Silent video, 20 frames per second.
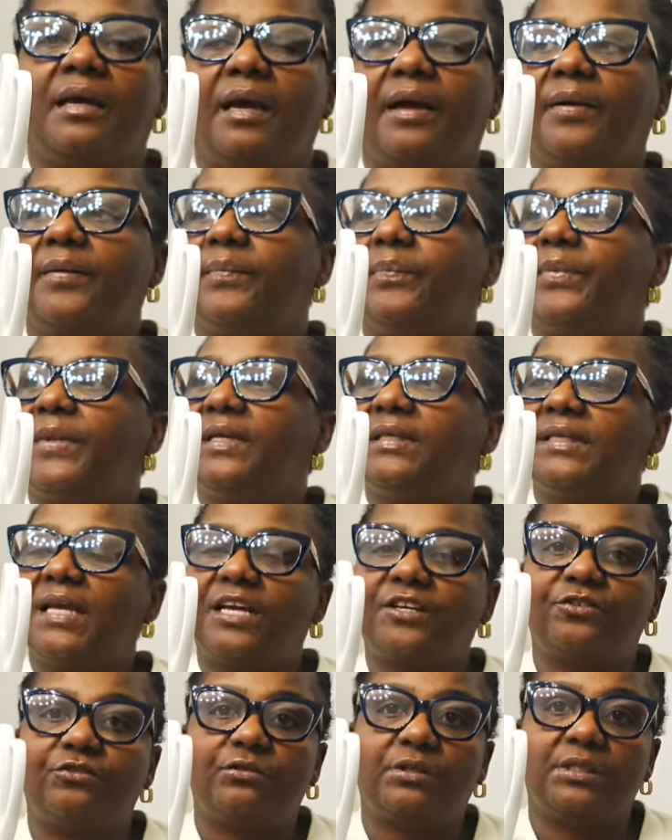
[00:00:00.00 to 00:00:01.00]
yeah it's
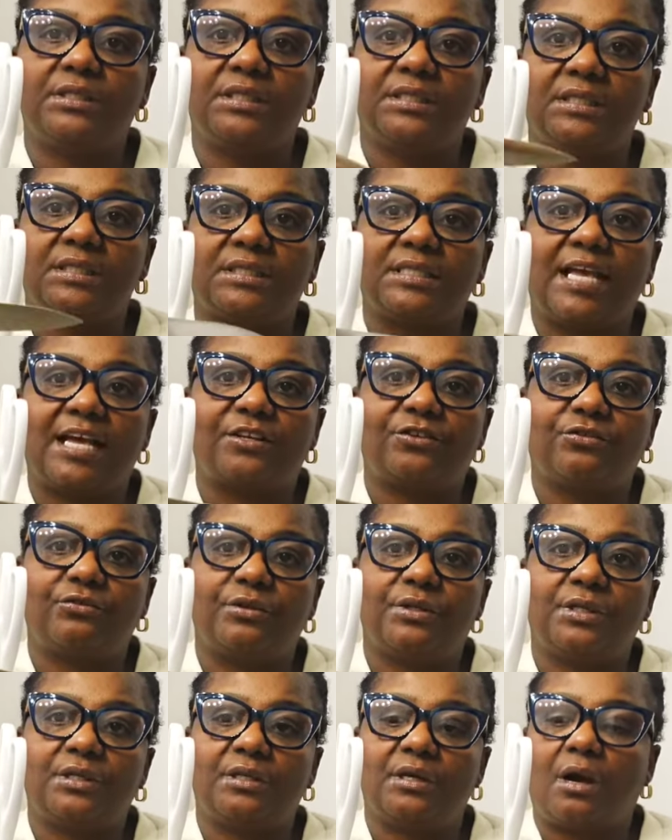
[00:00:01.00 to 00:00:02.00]
actually this is
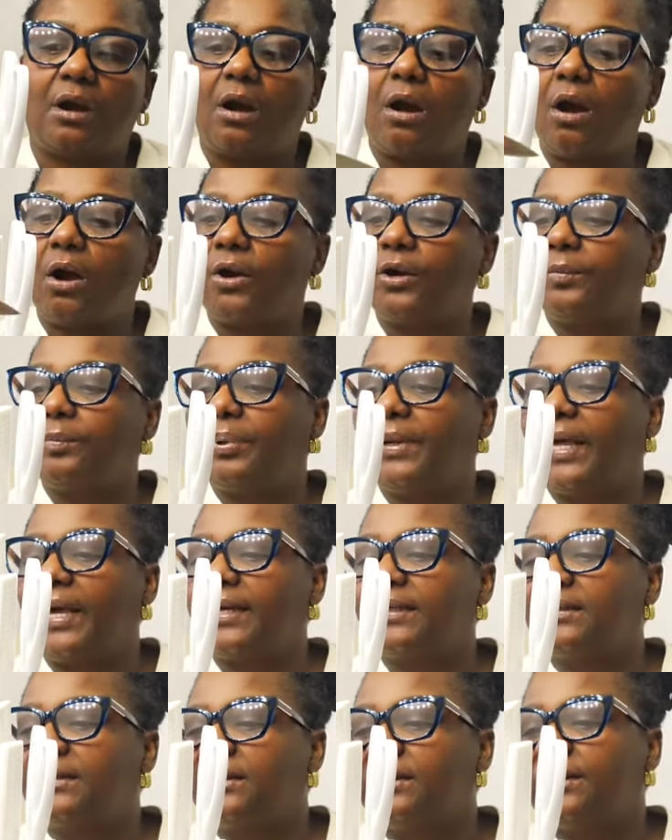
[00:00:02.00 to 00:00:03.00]
actually a hard
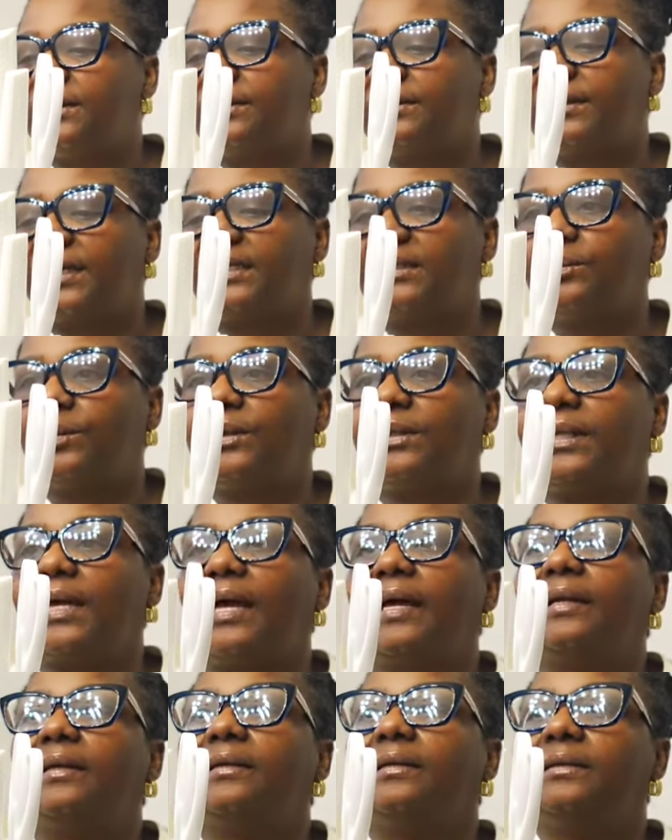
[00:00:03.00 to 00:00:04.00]
plastic that's what
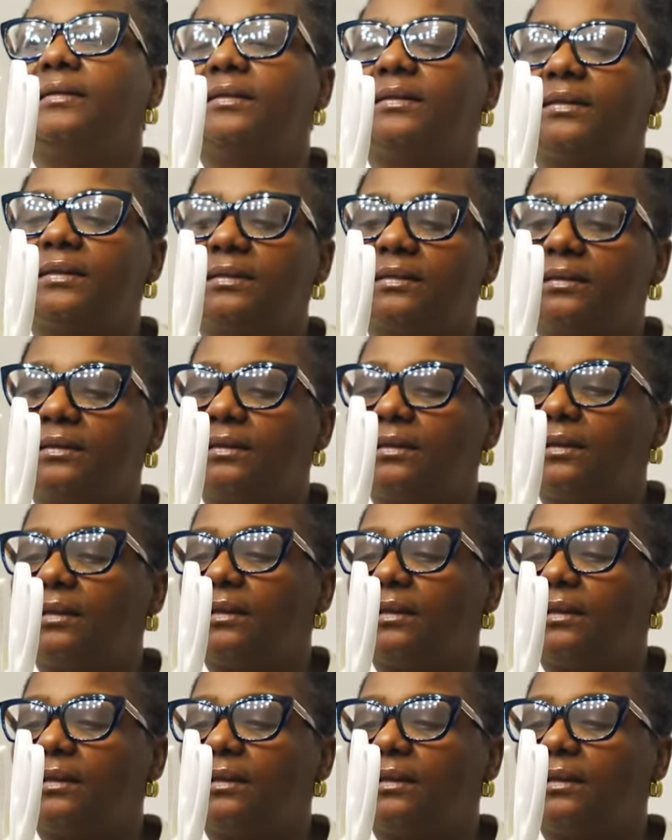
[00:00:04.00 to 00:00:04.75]
that is